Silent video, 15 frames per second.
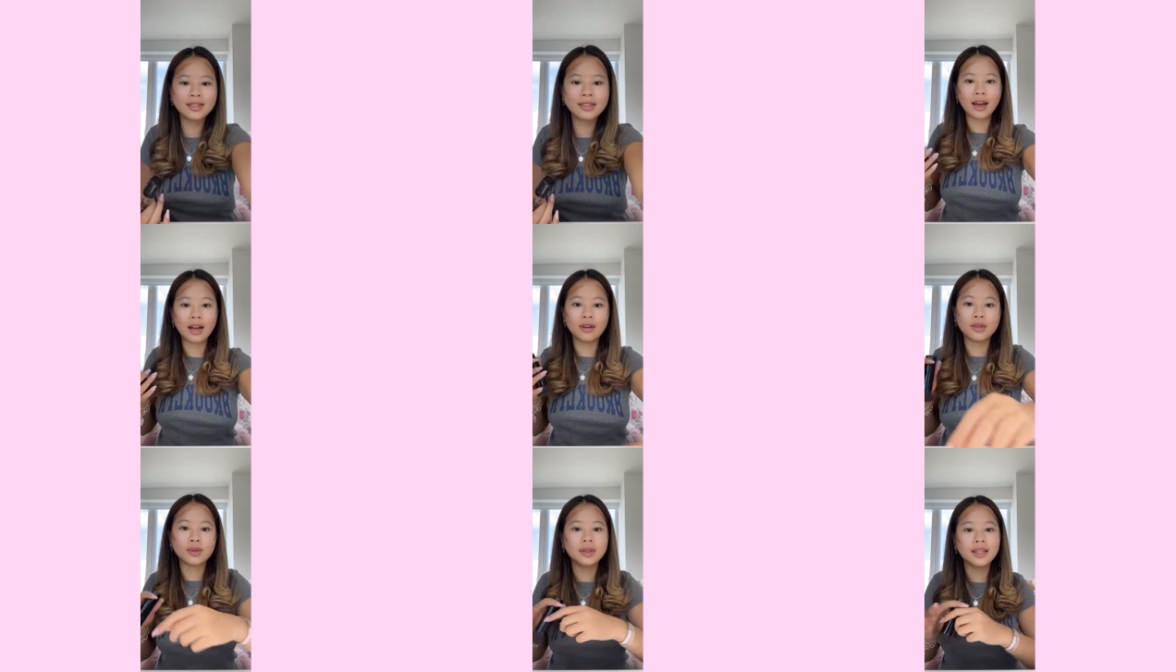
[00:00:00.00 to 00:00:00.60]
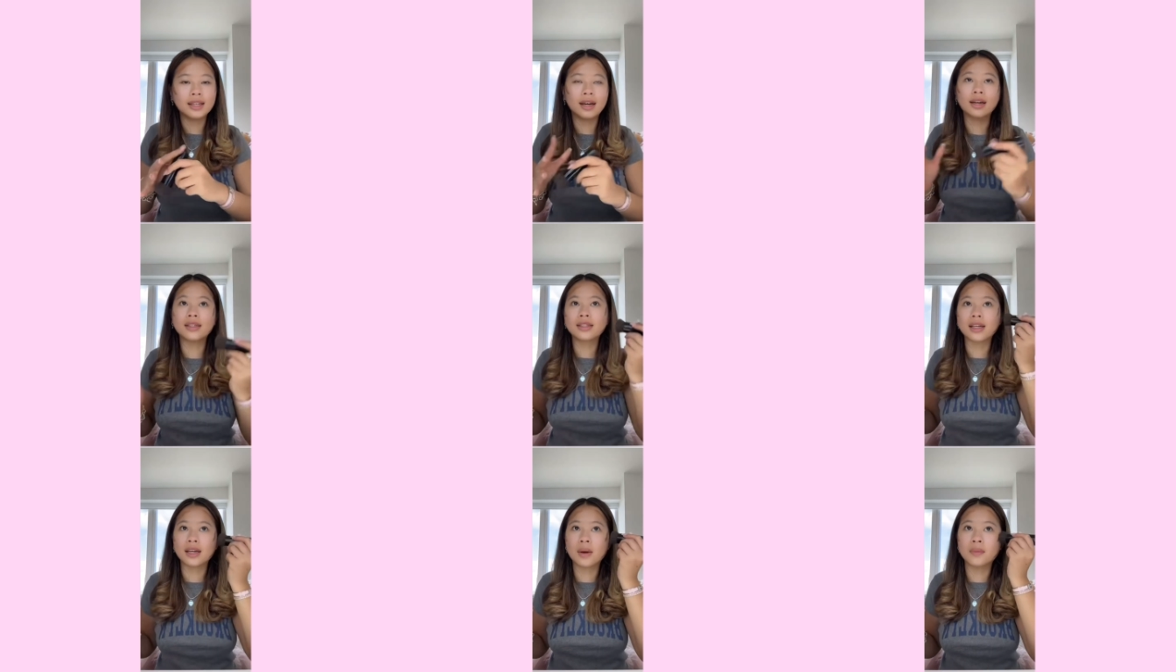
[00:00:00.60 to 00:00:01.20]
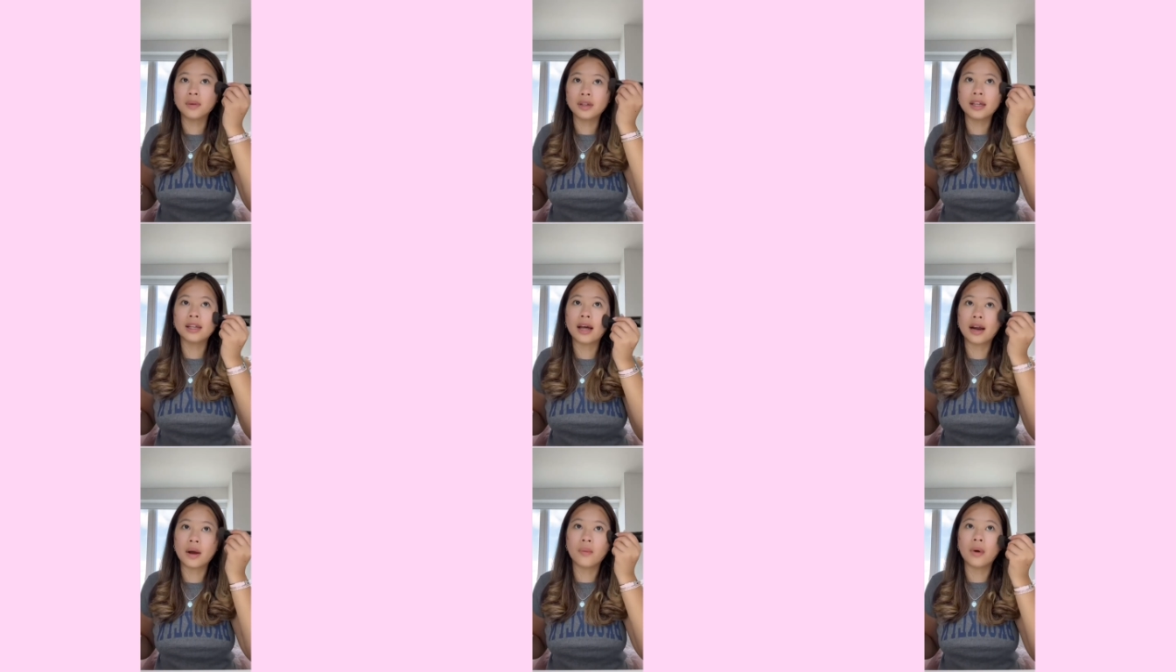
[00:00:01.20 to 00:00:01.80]
It was really nice. Like, I'm really glad I
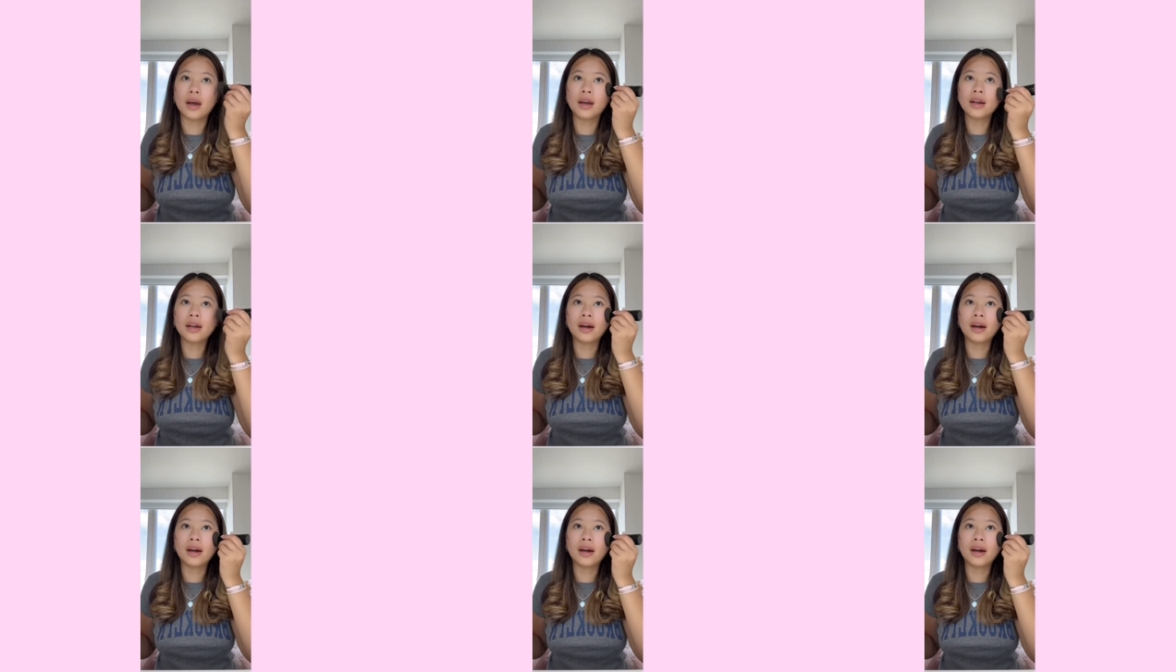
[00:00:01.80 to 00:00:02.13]
went.